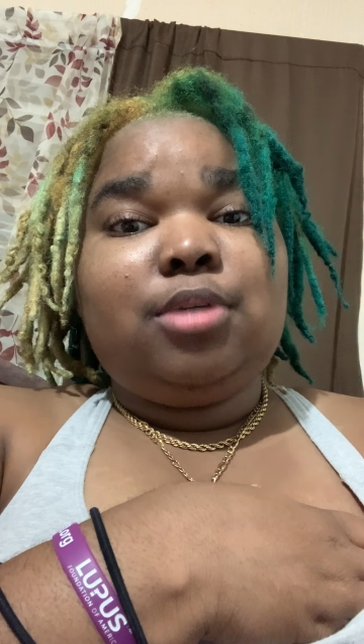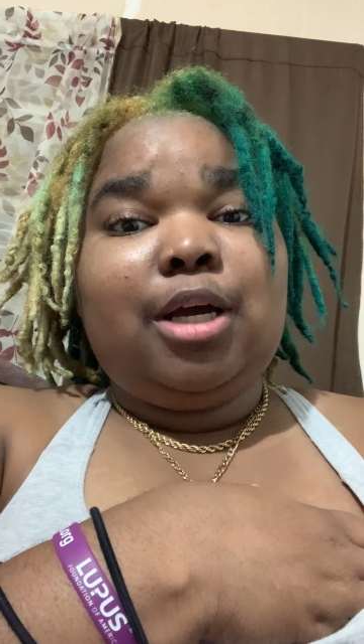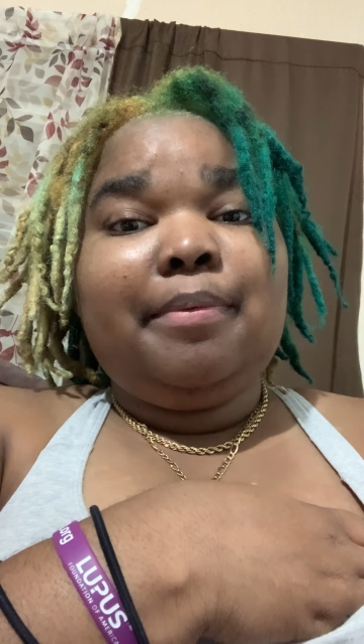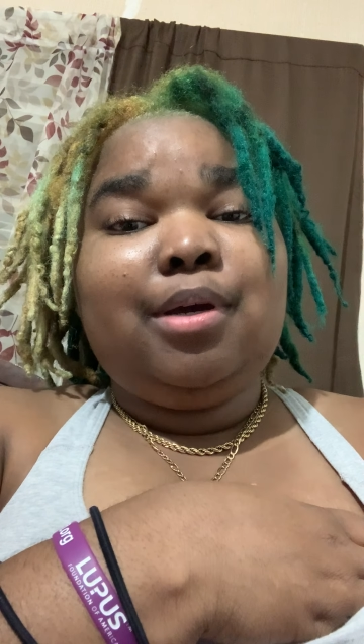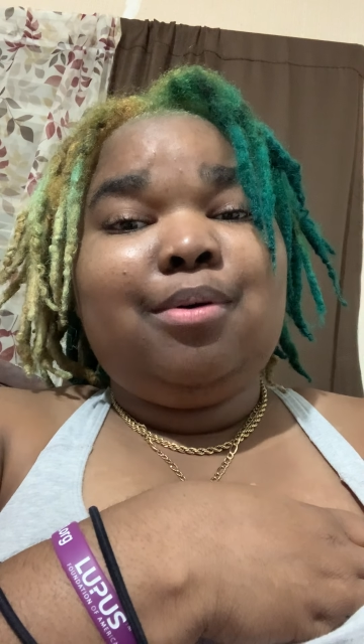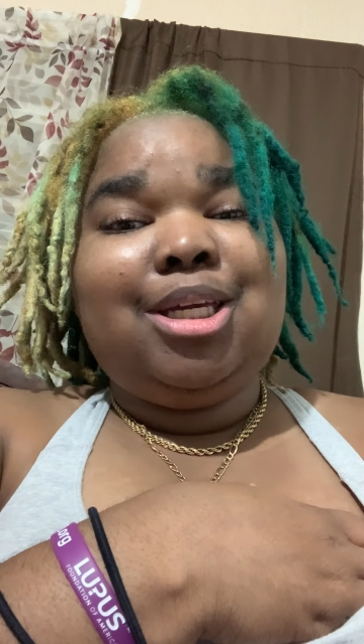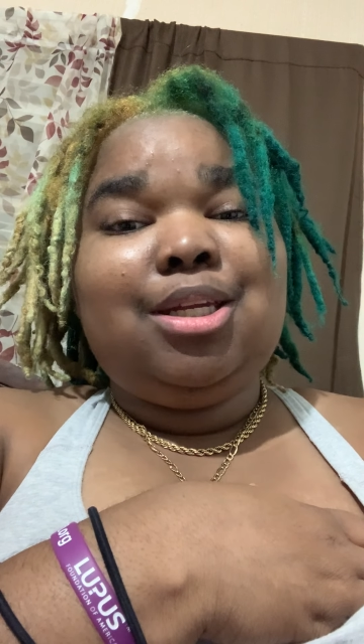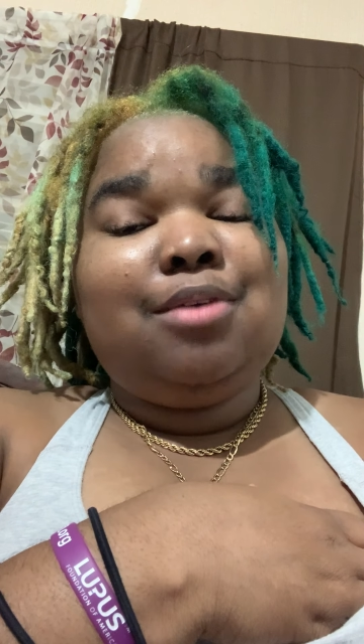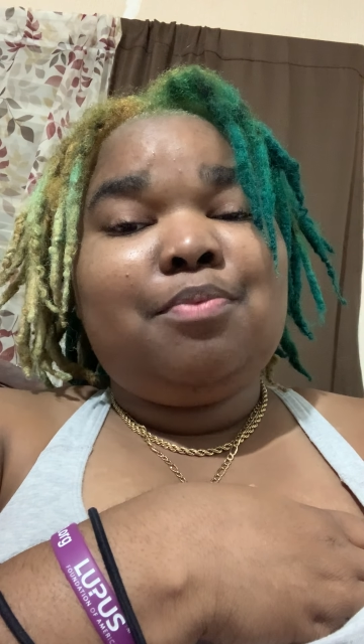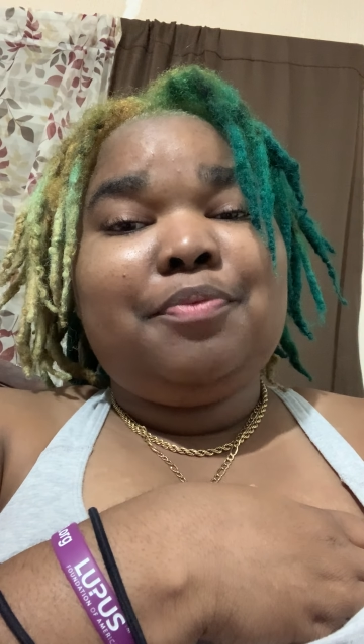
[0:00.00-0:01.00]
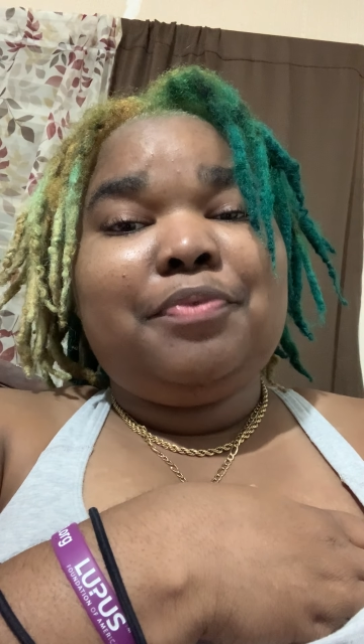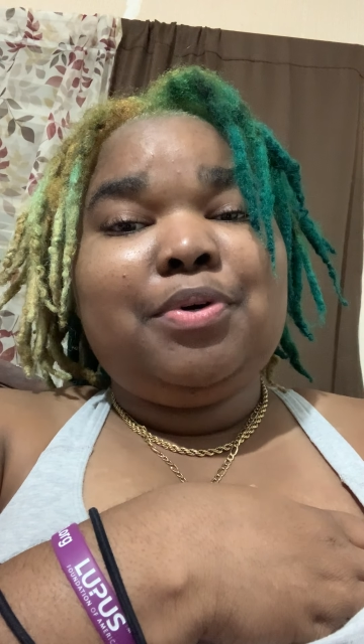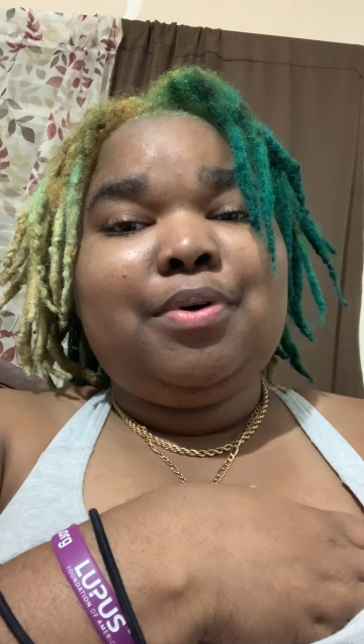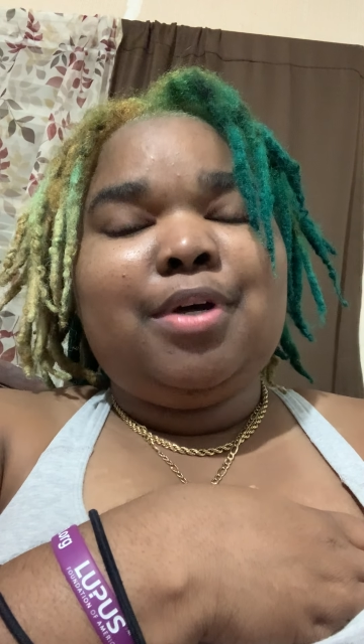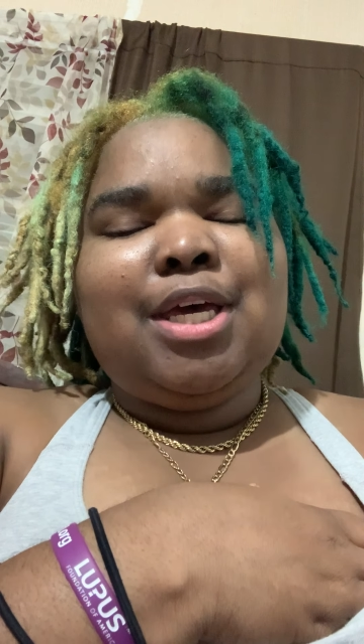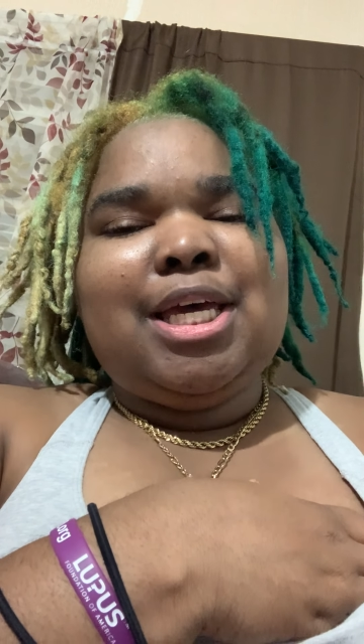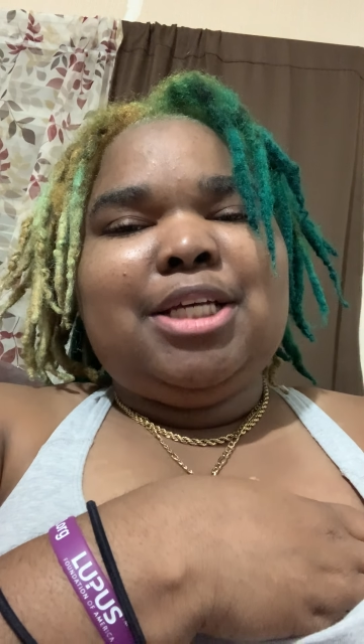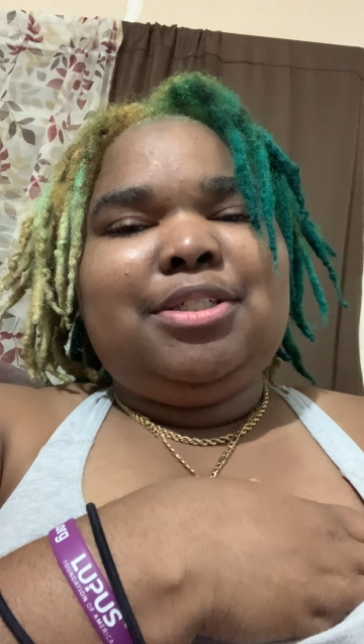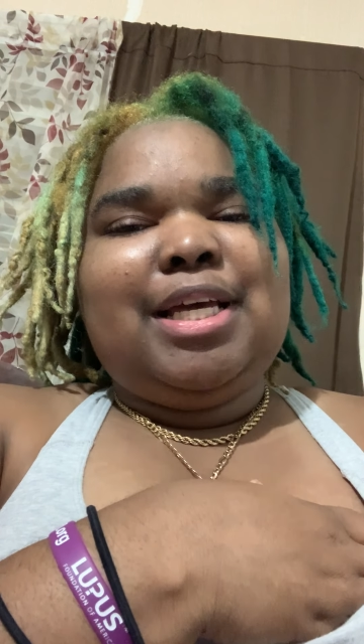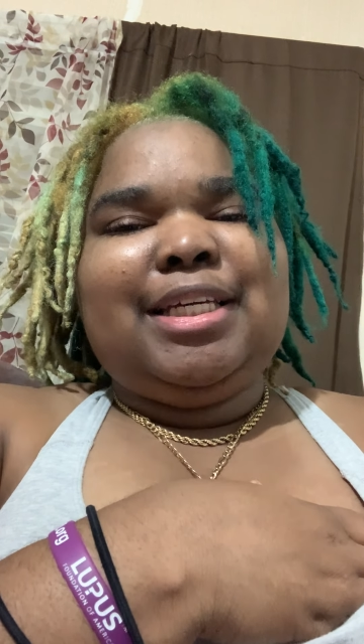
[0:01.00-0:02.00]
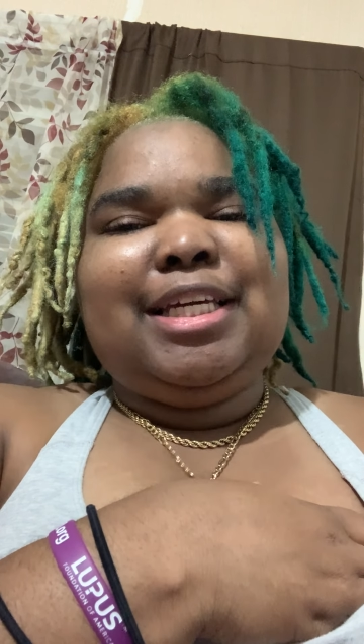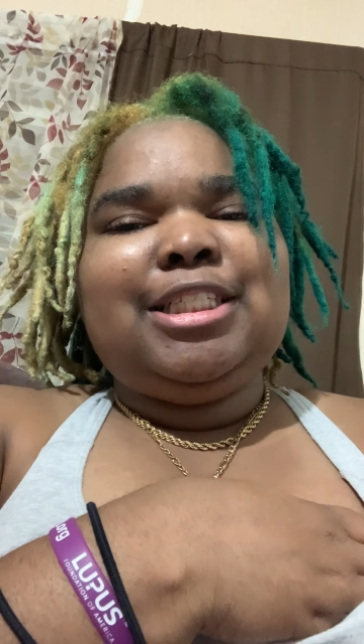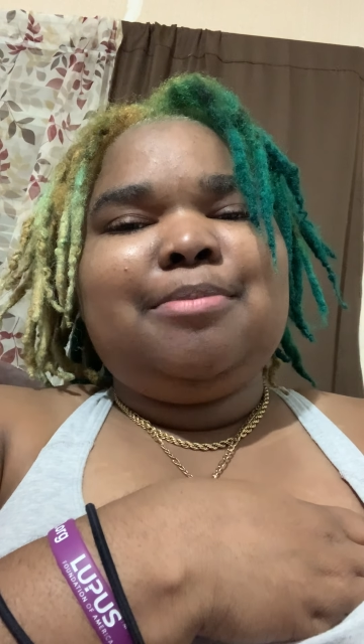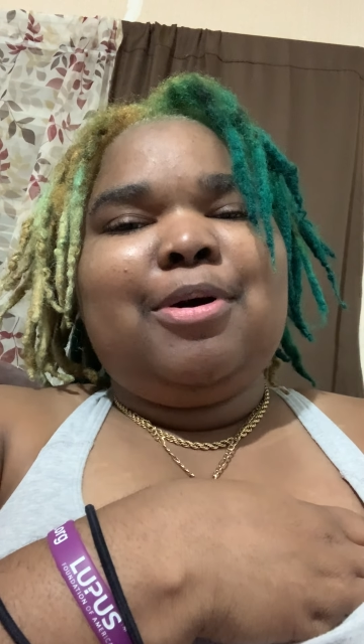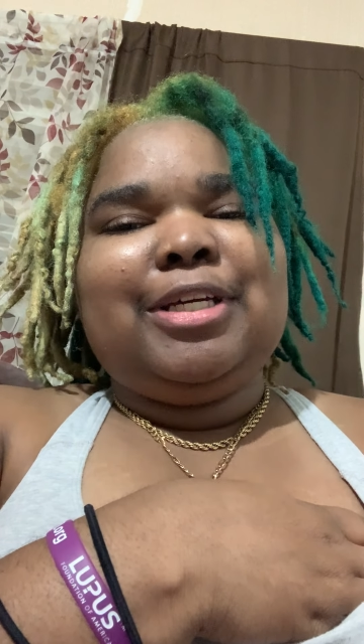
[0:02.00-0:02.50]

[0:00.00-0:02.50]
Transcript: How we gonna eat if we full? She's like, get some more,